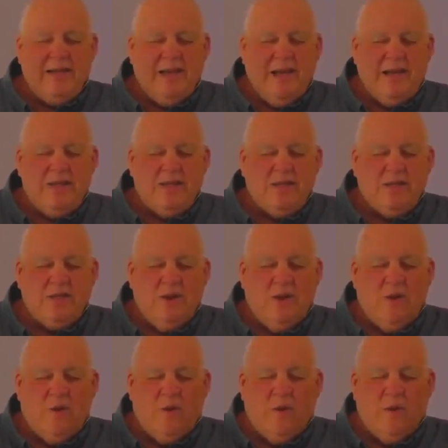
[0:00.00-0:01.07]
just
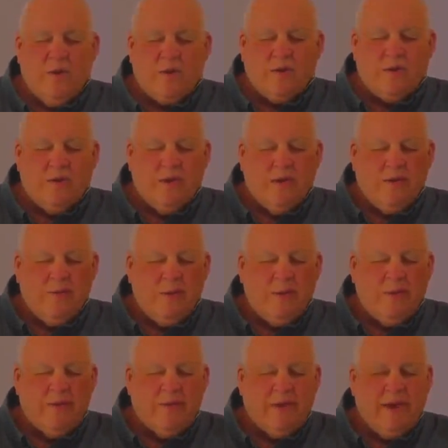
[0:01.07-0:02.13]
know there's going to be
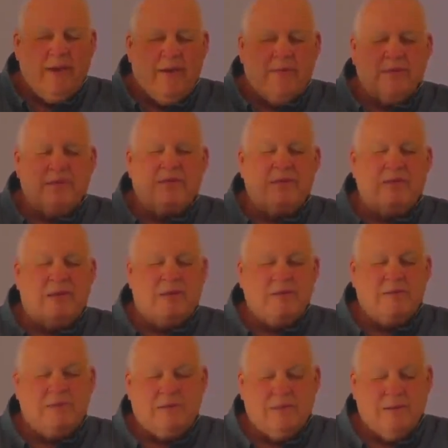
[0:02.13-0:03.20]
great
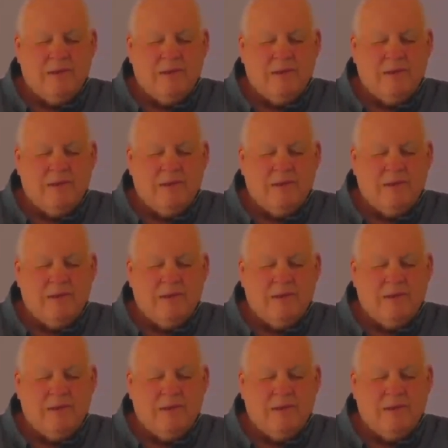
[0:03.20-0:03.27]
results